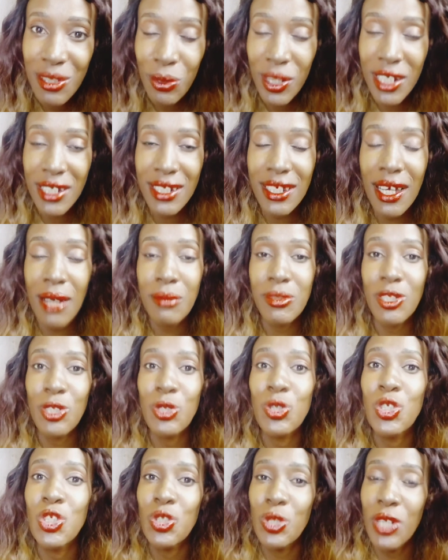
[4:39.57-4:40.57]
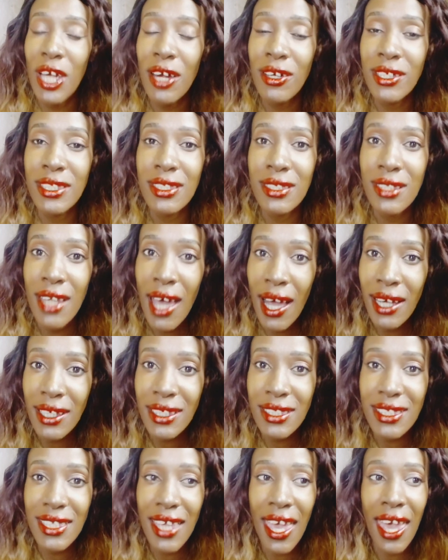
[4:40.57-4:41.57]
when it comes to sugary
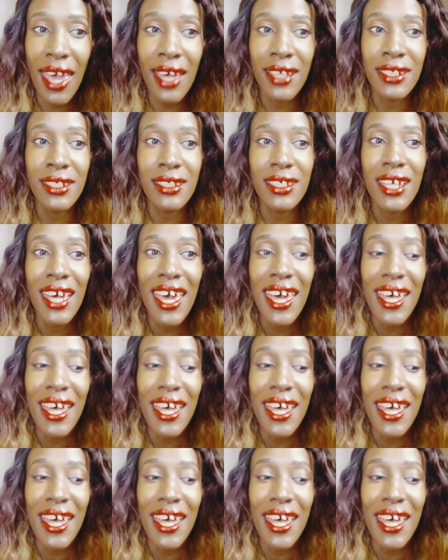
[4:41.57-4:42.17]
snacks, and